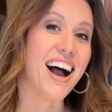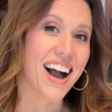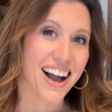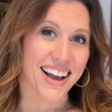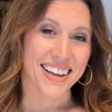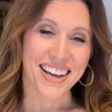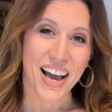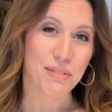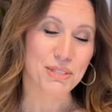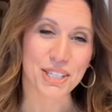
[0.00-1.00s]
Hi,
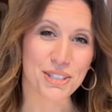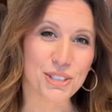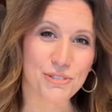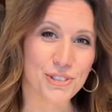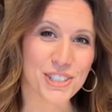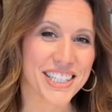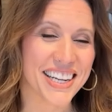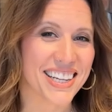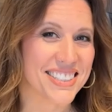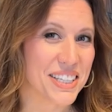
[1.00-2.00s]
I'm Tara the Foodie and
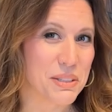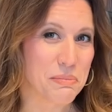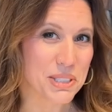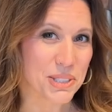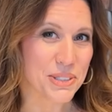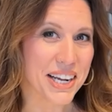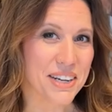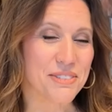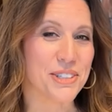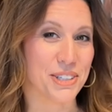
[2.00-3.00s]
I take the mystery out
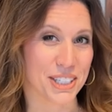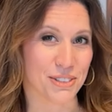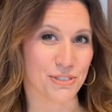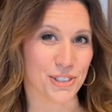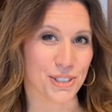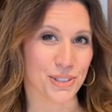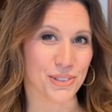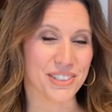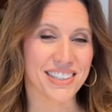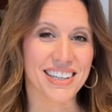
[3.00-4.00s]
of cooking for
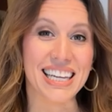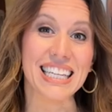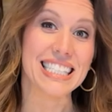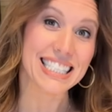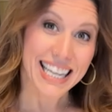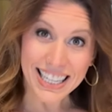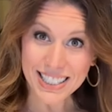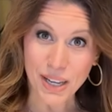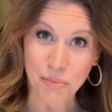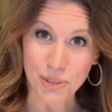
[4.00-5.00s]
you. In today's
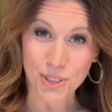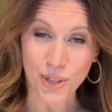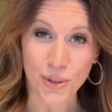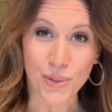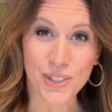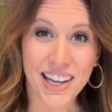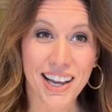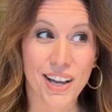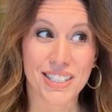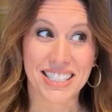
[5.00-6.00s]
episode,
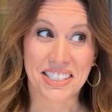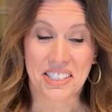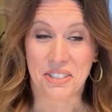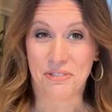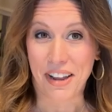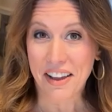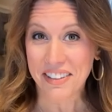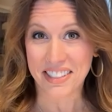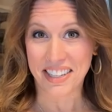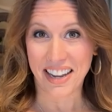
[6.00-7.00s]
since it's
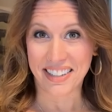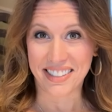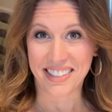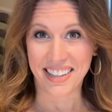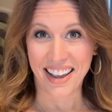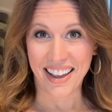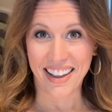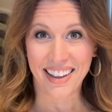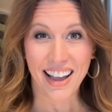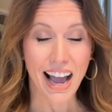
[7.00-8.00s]
Valentine's
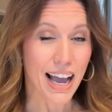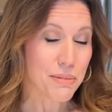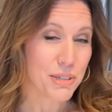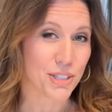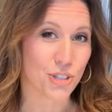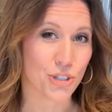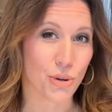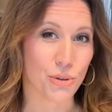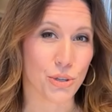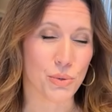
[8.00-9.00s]
Day, I'm gonna
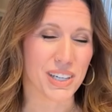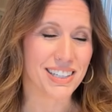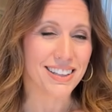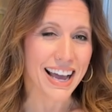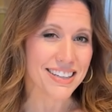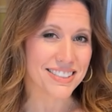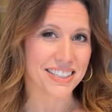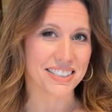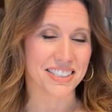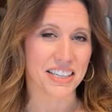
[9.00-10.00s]
show you a
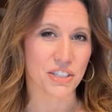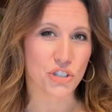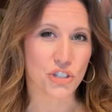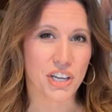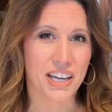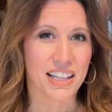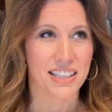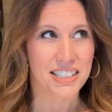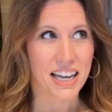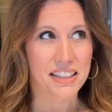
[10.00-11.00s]
classic dish
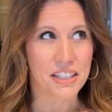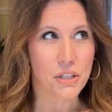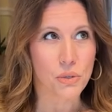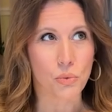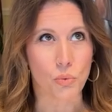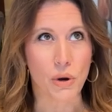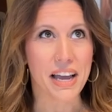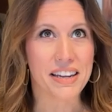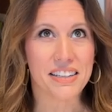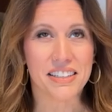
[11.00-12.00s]
that's got the little
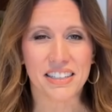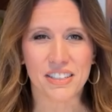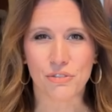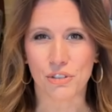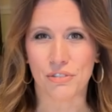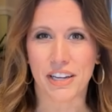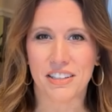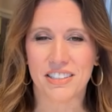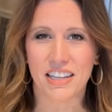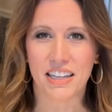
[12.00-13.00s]
red in it for
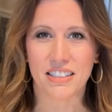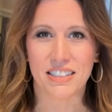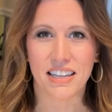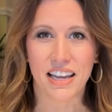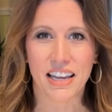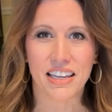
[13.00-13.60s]
Valentine's Day.